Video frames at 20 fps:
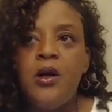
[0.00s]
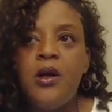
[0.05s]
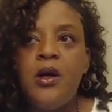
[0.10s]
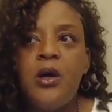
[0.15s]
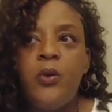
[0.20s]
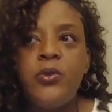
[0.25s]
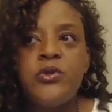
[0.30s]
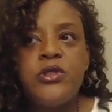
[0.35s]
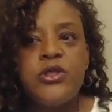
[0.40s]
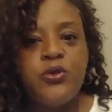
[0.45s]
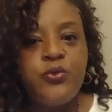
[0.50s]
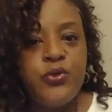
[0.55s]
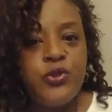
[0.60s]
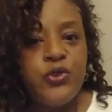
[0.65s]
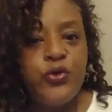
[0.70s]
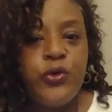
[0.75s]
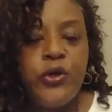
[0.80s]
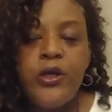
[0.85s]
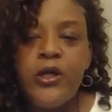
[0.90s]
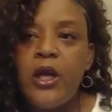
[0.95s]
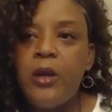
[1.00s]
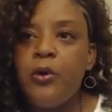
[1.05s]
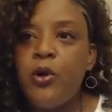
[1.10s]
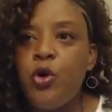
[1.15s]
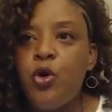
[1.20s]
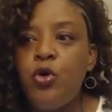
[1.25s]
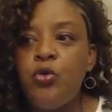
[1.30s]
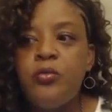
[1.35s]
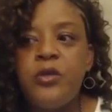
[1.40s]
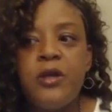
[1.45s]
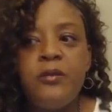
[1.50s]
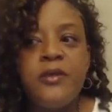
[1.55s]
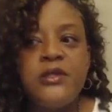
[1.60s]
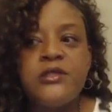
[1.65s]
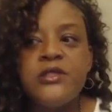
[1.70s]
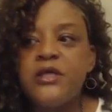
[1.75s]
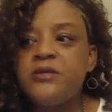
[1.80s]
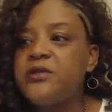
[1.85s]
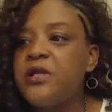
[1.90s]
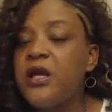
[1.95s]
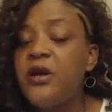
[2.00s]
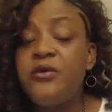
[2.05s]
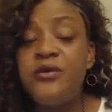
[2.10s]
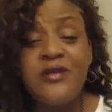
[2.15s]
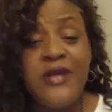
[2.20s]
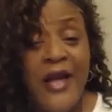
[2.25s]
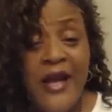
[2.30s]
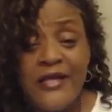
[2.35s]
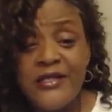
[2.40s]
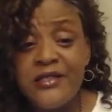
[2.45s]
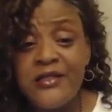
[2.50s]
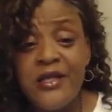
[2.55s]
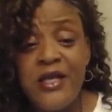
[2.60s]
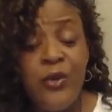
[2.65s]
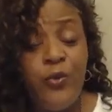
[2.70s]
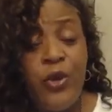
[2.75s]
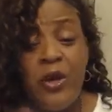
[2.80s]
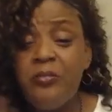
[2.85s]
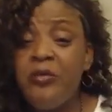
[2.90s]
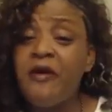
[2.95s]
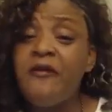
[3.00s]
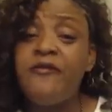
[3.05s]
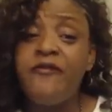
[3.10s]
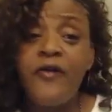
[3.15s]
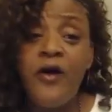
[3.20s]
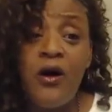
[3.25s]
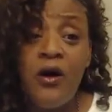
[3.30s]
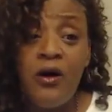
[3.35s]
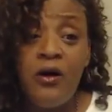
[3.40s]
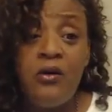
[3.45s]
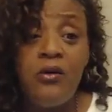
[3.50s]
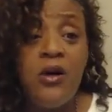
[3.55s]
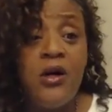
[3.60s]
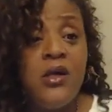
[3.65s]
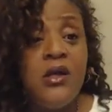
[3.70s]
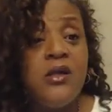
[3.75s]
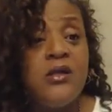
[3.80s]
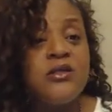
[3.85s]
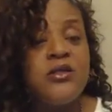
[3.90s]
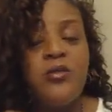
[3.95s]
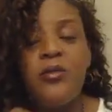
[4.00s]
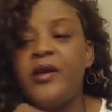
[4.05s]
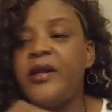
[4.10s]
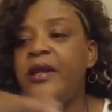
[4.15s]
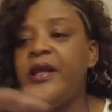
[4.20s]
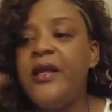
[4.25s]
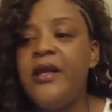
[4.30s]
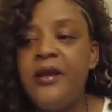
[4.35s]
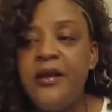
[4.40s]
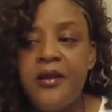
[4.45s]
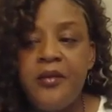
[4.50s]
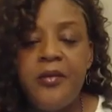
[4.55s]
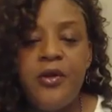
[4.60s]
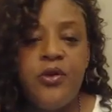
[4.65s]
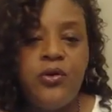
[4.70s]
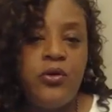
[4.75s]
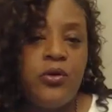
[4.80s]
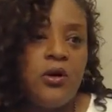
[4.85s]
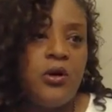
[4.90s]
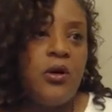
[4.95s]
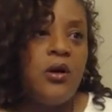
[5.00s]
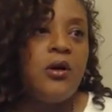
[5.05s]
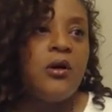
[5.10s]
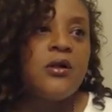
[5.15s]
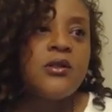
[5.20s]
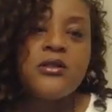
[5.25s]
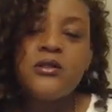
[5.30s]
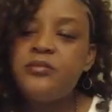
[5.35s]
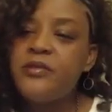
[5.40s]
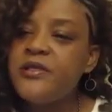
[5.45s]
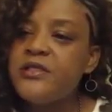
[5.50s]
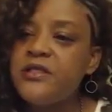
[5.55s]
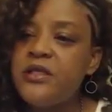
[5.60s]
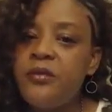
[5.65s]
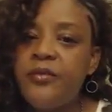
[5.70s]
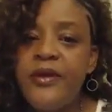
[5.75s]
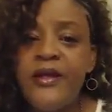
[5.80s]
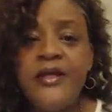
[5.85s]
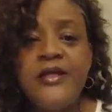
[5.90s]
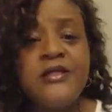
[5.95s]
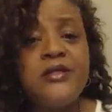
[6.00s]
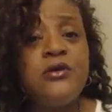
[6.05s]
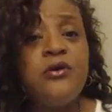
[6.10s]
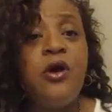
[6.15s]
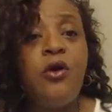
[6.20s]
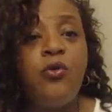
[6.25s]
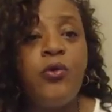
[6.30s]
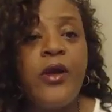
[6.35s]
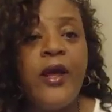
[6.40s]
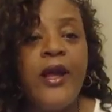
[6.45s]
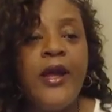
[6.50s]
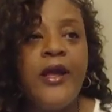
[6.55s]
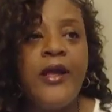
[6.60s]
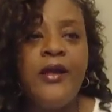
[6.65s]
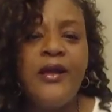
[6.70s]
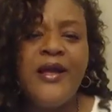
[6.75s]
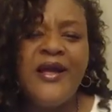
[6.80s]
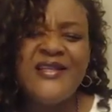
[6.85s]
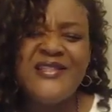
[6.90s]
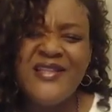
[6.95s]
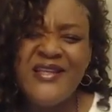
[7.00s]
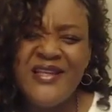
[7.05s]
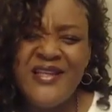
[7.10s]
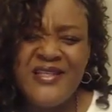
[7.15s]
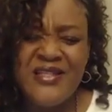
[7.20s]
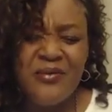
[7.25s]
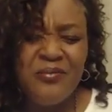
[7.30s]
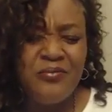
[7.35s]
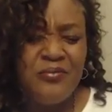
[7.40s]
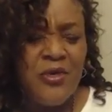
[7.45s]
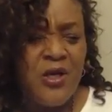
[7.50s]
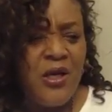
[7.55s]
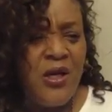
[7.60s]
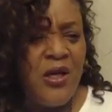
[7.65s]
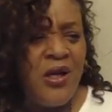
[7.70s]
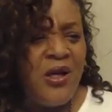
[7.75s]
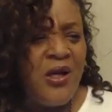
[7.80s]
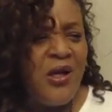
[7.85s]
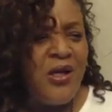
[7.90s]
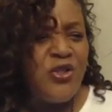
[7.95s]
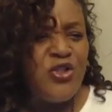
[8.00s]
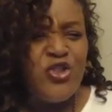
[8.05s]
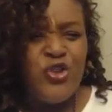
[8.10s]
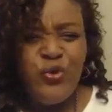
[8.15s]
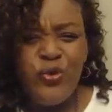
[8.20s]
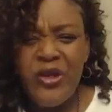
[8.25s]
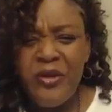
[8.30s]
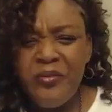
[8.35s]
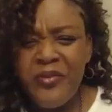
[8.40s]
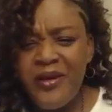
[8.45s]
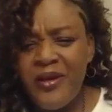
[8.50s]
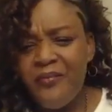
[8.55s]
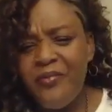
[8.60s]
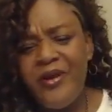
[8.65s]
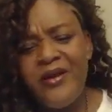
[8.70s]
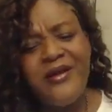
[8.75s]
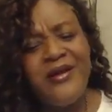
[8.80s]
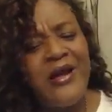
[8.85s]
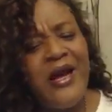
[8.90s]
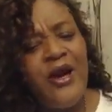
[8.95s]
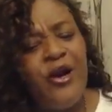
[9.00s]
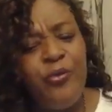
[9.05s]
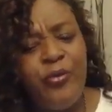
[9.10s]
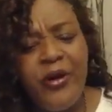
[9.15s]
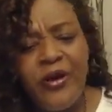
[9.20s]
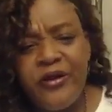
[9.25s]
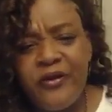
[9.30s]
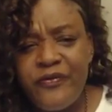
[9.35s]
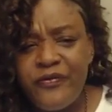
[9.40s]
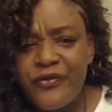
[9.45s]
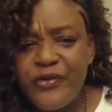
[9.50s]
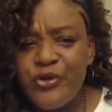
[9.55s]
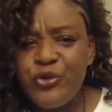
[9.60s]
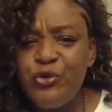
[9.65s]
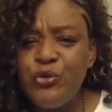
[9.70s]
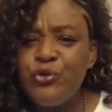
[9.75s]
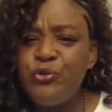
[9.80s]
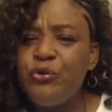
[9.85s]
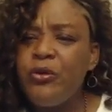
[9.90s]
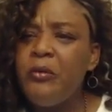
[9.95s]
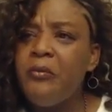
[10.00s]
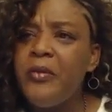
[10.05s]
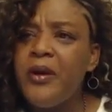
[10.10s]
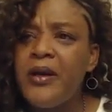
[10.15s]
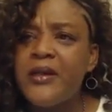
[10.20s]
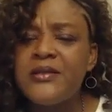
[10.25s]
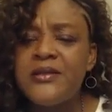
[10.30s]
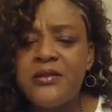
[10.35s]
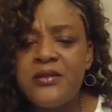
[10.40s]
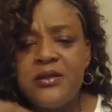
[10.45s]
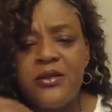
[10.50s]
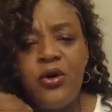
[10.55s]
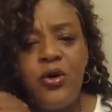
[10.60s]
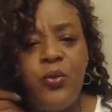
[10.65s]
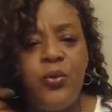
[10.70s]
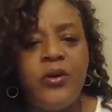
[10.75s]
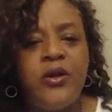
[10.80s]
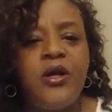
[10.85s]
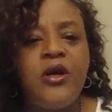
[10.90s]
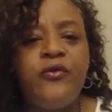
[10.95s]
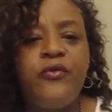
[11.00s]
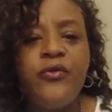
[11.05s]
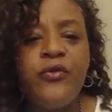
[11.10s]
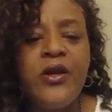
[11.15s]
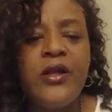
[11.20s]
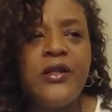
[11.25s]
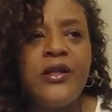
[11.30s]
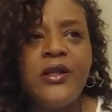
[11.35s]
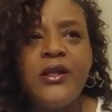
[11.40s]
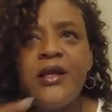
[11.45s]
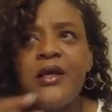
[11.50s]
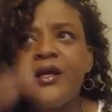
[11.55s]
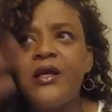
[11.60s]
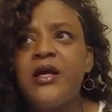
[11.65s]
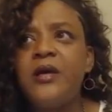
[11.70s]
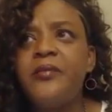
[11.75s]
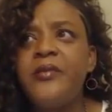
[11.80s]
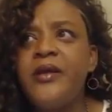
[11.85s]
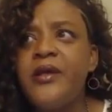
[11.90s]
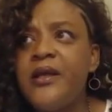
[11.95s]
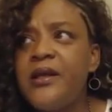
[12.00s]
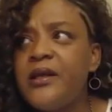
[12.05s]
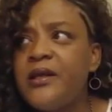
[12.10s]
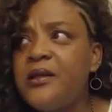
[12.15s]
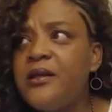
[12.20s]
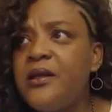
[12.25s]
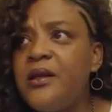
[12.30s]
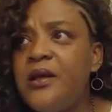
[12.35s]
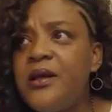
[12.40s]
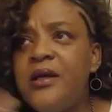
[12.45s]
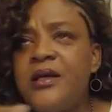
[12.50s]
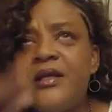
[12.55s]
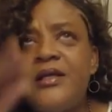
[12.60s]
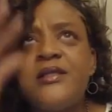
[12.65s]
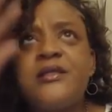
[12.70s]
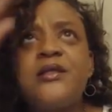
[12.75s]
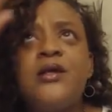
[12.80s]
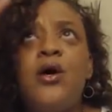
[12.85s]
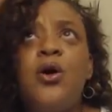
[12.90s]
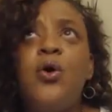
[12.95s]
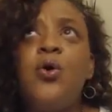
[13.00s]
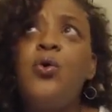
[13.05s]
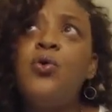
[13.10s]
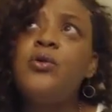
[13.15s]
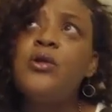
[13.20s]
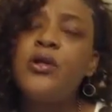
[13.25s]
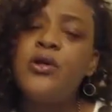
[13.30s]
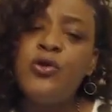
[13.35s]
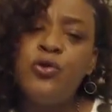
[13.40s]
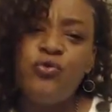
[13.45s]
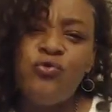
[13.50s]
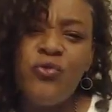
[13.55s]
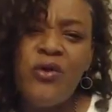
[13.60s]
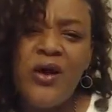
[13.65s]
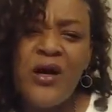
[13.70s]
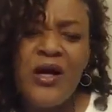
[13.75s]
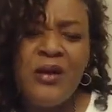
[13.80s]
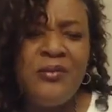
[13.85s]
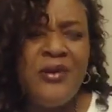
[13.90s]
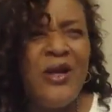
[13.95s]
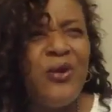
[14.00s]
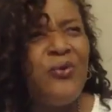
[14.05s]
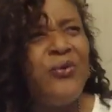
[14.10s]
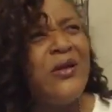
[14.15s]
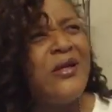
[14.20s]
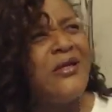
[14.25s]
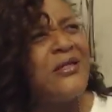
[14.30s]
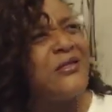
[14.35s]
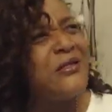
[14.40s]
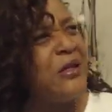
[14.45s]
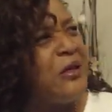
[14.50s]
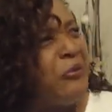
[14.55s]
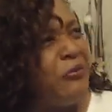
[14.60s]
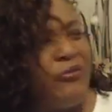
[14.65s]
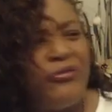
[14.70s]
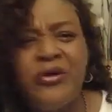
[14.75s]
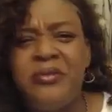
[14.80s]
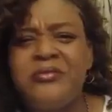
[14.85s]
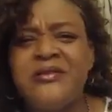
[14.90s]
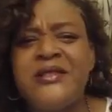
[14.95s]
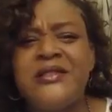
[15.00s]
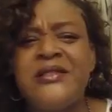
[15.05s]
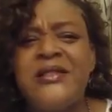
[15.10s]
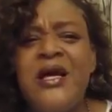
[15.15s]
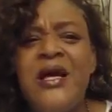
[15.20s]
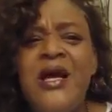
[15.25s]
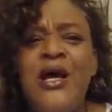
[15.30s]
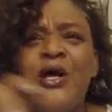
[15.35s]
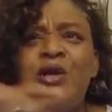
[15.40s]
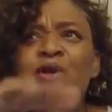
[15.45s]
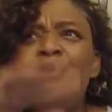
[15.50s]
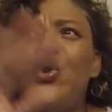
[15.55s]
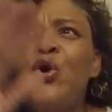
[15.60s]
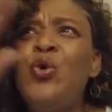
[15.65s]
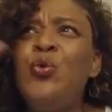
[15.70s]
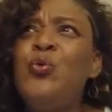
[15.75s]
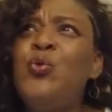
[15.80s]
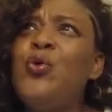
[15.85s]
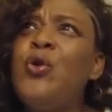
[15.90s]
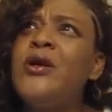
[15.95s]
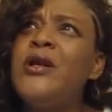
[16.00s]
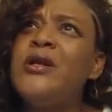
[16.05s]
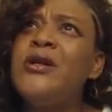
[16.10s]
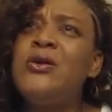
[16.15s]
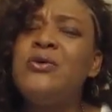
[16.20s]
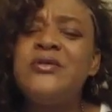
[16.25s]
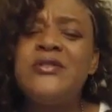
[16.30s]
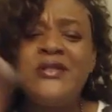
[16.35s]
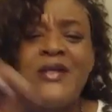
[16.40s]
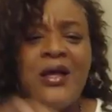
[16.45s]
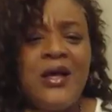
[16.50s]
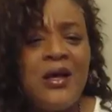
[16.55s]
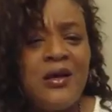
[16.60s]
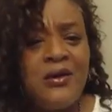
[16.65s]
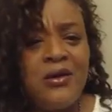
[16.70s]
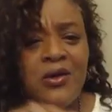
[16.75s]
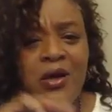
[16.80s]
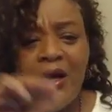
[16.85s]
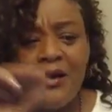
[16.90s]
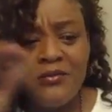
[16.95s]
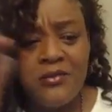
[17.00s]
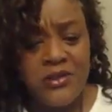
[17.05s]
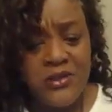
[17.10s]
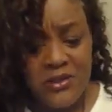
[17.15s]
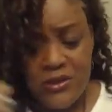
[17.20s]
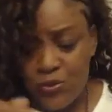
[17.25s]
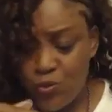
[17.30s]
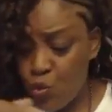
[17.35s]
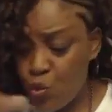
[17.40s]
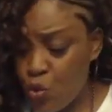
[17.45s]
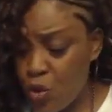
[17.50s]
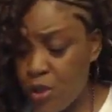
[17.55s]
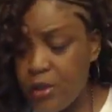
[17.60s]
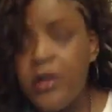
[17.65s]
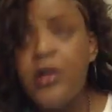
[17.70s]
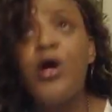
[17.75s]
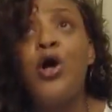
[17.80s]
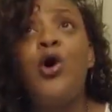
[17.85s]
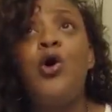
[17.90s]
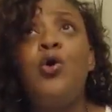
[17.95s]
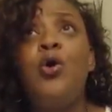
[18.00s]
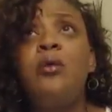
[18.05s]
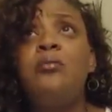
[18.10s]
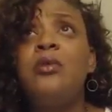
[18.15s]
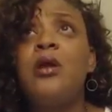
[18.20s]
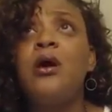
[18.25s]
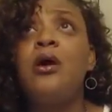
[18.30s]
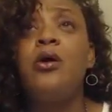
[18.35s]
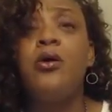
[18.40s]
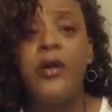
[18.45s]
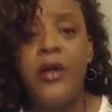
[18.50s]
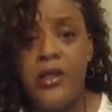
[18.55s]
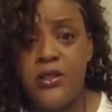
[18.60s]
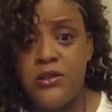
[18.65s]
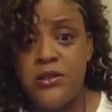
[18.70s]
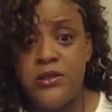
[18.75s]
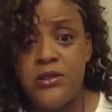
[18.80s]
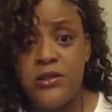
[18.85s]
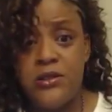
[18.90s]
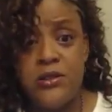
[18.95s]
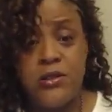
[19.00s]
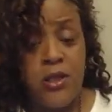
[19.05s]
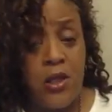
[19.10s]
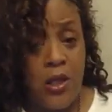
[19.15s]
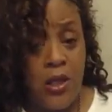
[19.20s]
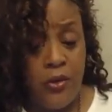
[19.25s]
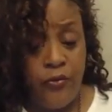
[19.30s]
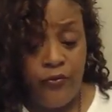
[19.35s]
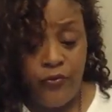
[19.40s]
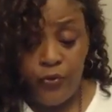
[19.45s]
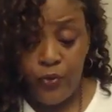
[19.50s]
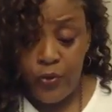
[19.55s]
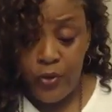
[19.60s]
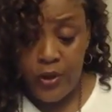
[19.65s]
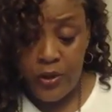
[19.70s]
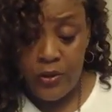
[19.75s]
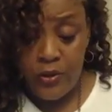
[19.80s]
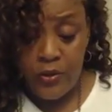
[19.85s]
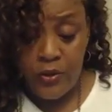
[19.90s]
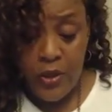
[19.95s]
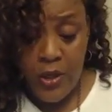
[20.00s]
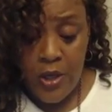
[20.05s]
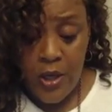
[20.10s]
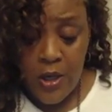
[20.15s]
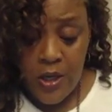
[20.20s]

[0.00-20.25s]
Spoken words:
I went to the retreat, came home, and my son's like, oh, it was an accident, it wasn't my fault. Somebody hit him, the car's messed up. He's okay. He has to get some treatment, be at the chiropractor for 2 or 3 months or whatever. And then I come in, there's a hole in the garage. I'm like, where did this come from? Just no warning, no sign, no, I'm just watering the hole. I'm like, okay, Jesus, like for real.